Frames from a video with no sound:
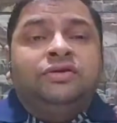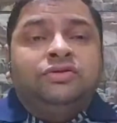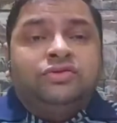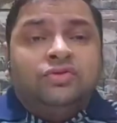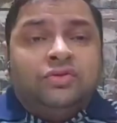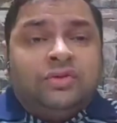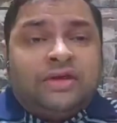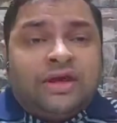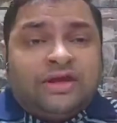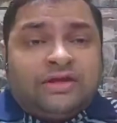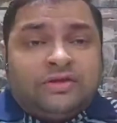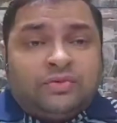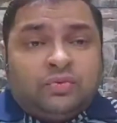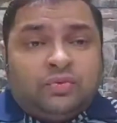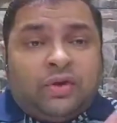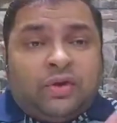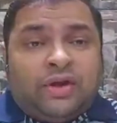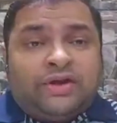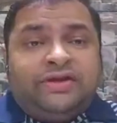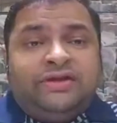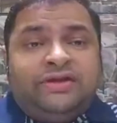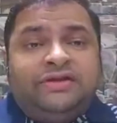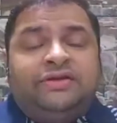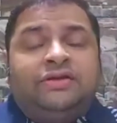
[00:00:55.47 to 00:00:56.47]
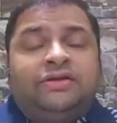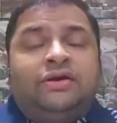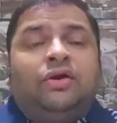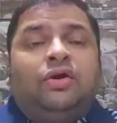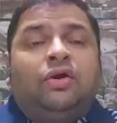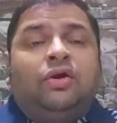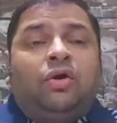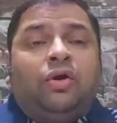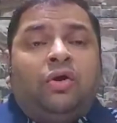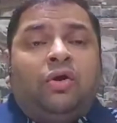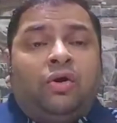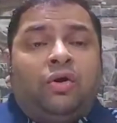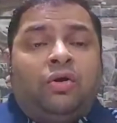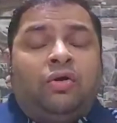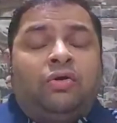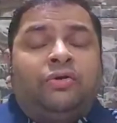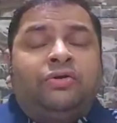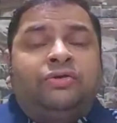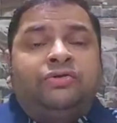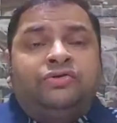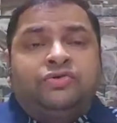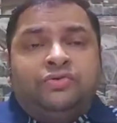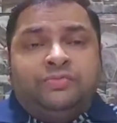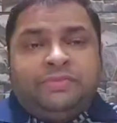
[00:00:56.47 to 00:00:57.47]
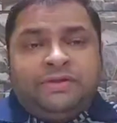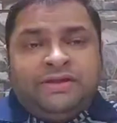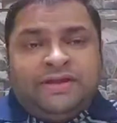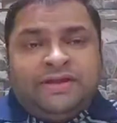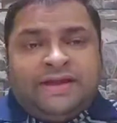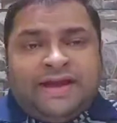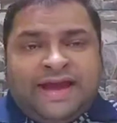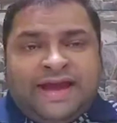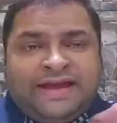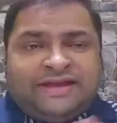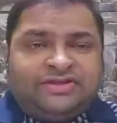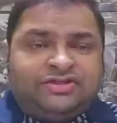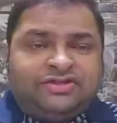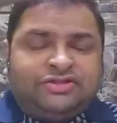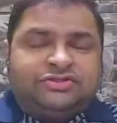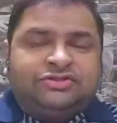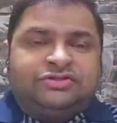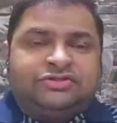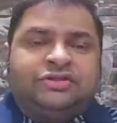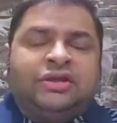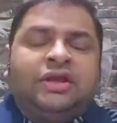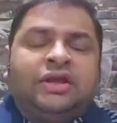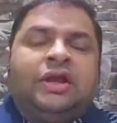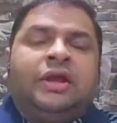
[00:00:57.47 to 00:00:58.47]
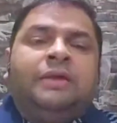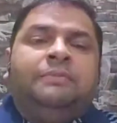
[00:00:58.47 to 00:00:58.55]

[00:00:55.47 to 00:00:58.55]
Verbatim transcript: to get worried or to be anxious.